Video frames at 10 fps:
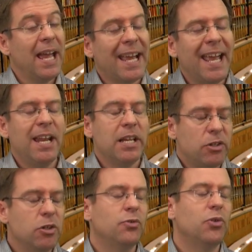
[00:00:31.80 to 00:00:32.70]
Again, it's
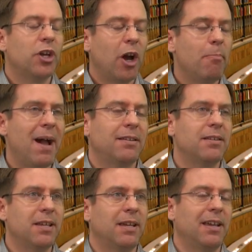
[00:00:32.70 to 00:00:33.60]
useful to go back to
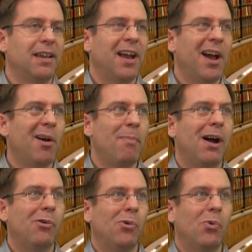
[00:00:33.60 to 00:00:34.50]
thinking about,